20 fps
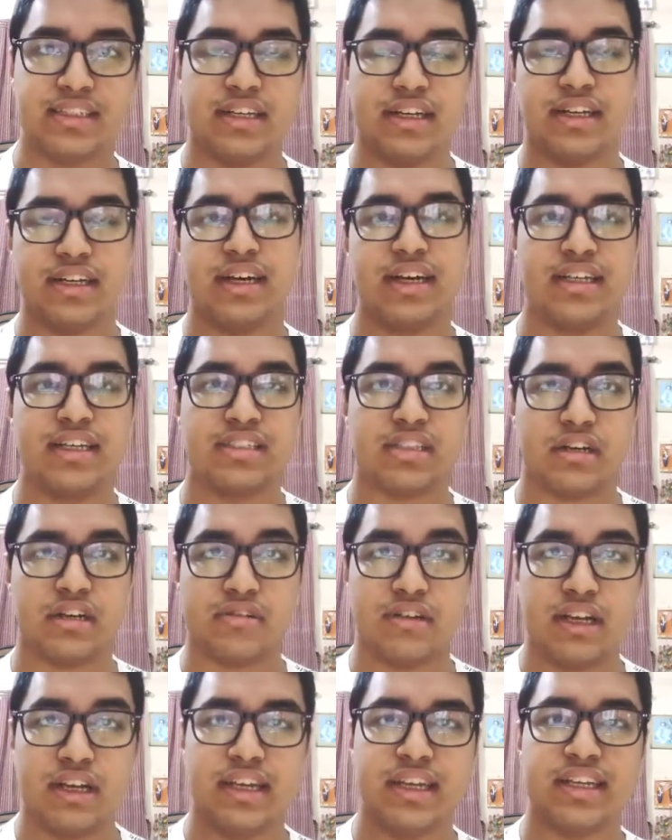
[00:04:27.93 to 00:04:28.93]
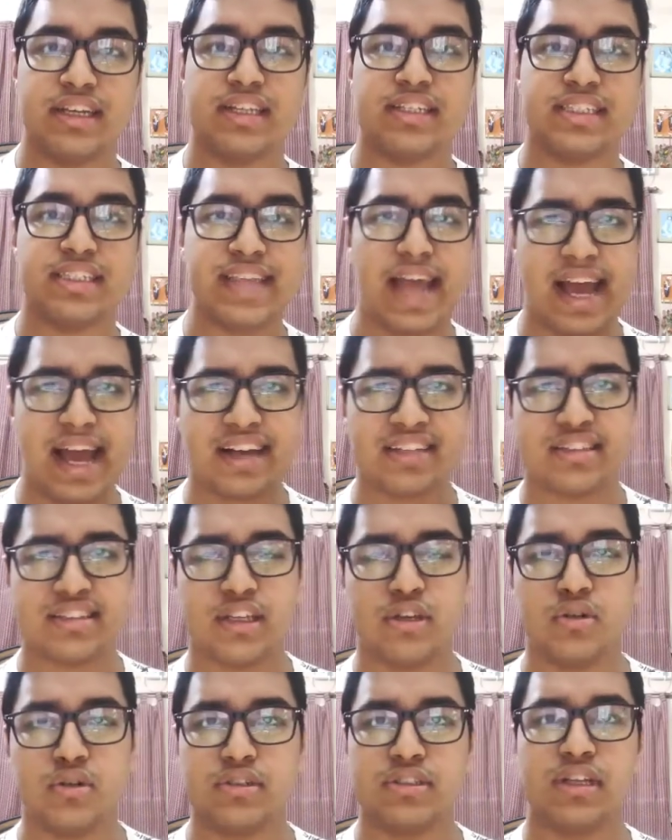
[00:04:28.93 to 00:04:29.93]
the circular linked list, tags,
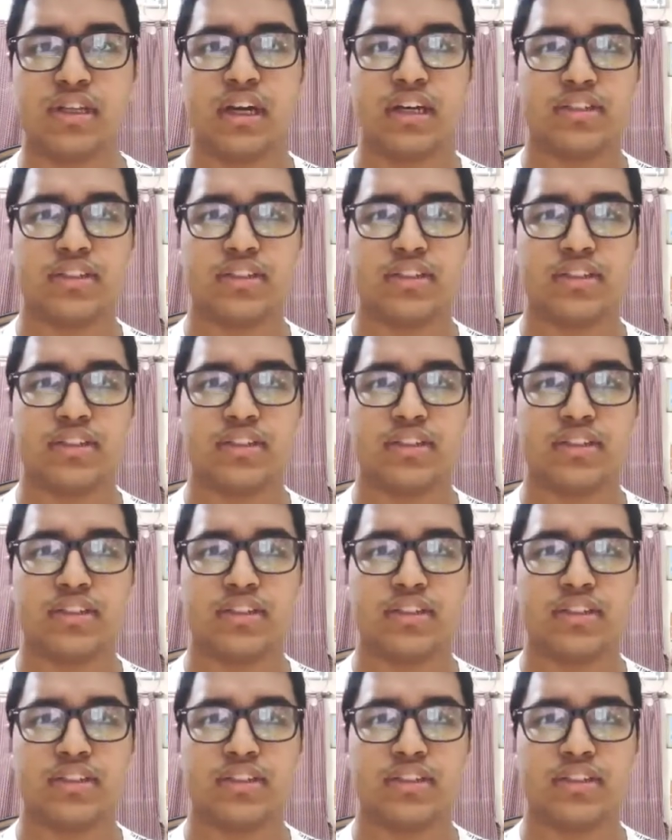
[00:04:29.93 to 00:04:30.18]
queues.